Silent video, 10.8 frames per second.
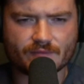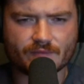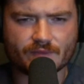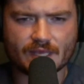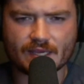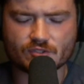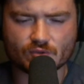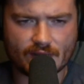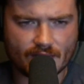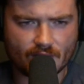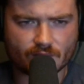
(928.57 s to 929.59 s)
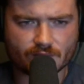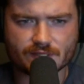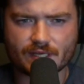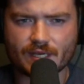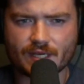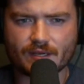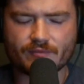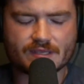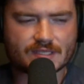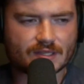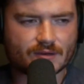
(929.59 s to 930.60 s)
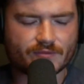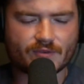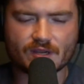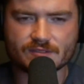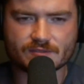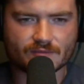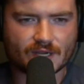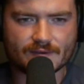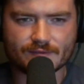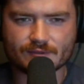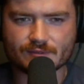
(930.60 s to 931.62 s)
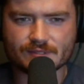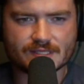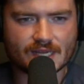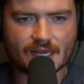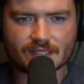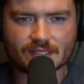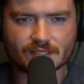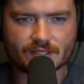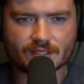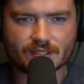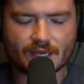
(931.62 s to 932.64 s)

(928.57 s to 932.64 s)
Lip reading: said, drought. They said their fawn survival was not good.